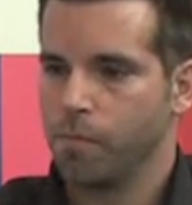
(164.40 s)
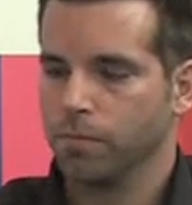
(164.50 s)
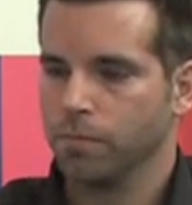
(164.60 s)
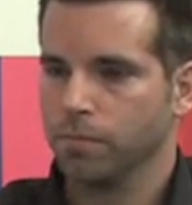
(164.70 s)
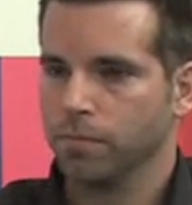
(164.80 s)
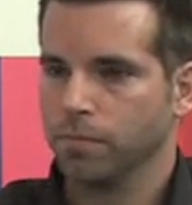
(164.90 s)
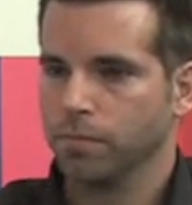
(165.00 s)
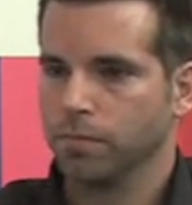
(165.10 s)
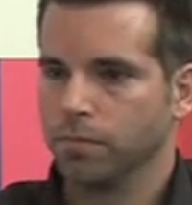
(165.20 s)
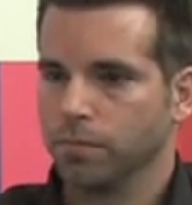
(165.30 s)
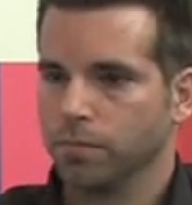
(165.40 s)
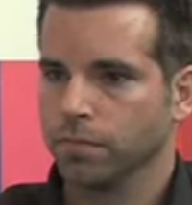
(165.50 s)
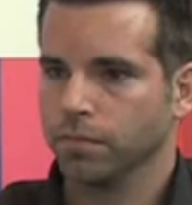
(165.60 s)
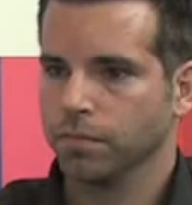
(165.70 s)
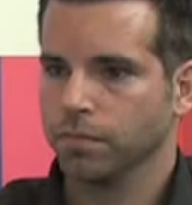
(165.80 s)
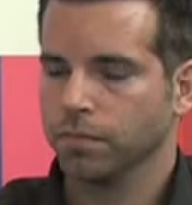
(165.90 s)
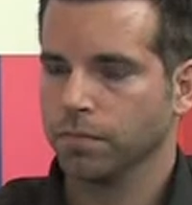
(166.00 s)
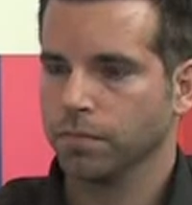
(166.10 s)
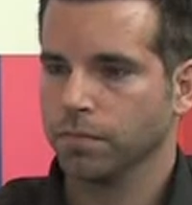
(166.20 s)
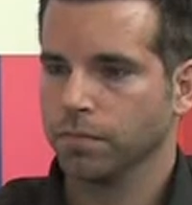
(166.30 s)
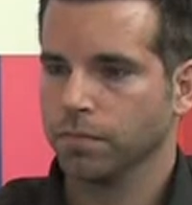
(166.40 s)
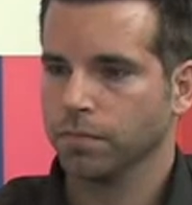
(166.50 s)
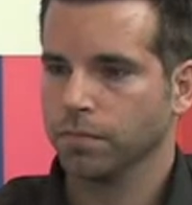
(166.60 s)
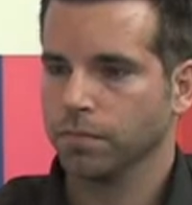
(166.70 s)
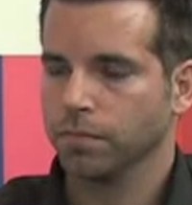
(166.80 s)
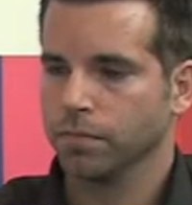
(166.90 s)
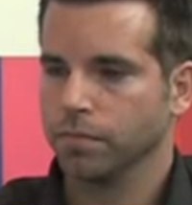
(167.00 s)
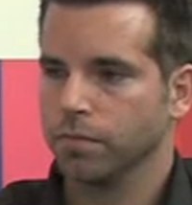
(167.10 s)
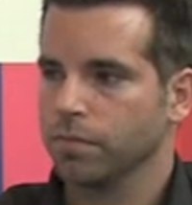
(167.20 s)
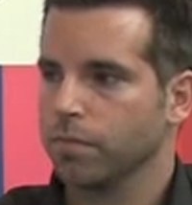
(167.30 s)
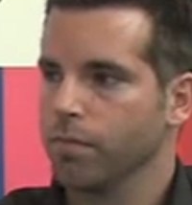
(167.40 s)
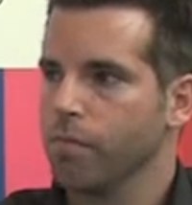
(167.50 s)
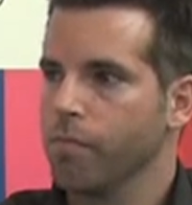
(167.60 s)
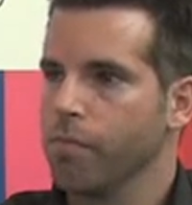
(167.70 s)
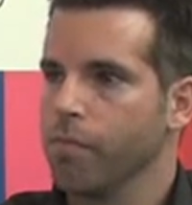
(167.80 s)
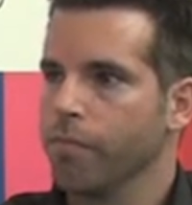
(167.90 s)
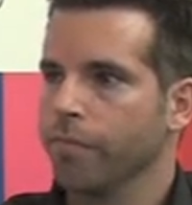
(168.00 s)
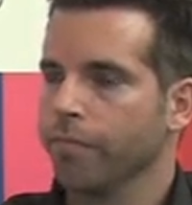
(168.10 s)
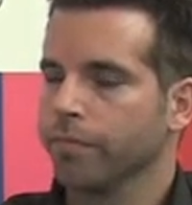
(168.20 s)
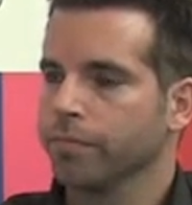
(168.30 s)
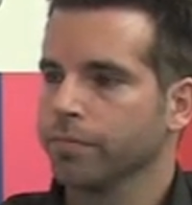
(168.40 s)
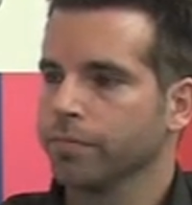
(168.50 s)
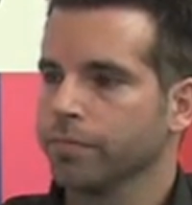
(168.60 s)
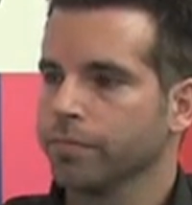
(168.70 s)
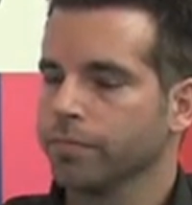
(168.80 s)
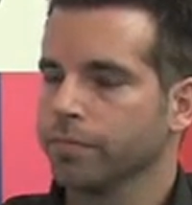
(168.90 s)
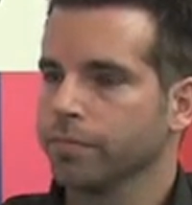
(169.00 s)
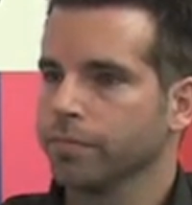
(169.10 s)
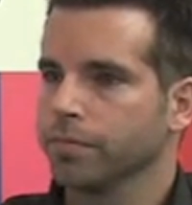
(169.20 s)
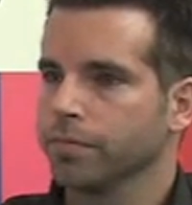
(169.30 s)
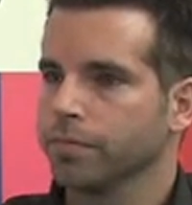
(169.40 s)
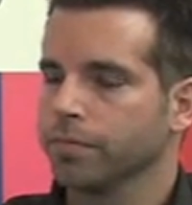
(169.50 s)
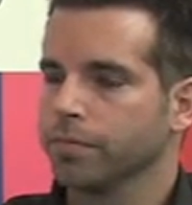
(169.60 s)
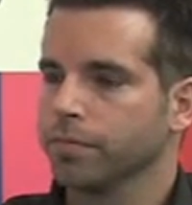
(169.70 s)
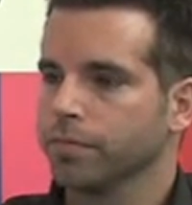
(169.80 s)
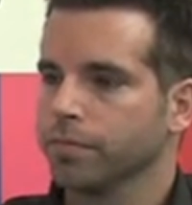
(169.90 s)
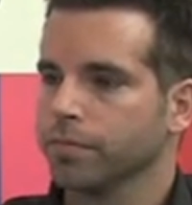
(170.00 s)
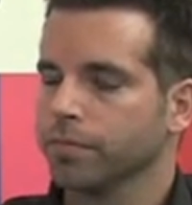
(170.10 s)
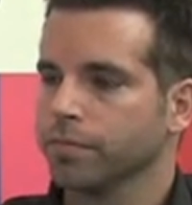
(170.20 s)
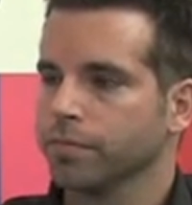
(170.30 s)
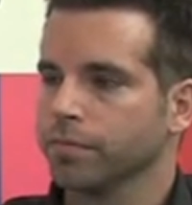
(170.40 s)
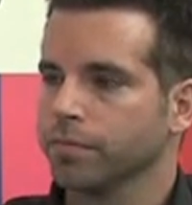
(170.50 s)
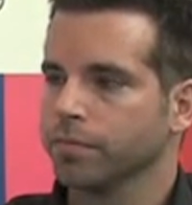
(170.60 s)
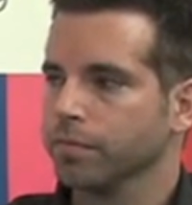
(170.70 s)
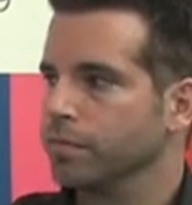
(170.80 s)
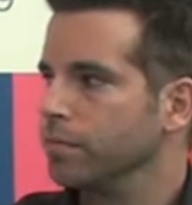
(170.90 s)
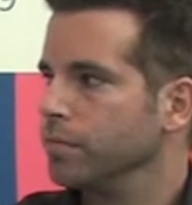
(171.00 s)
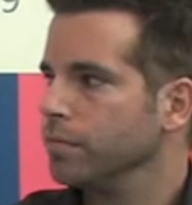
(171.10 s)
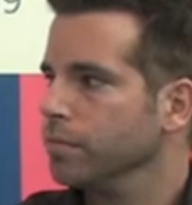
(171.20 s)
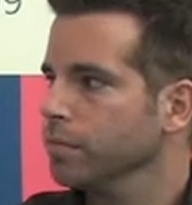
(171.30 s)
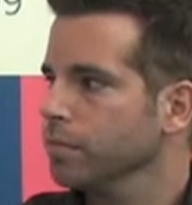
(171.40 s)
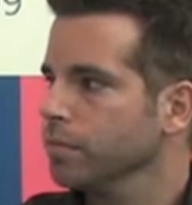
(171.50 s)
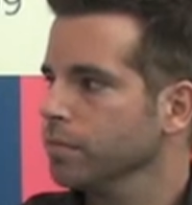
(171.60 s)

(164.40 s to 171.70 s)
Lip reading: [no speech]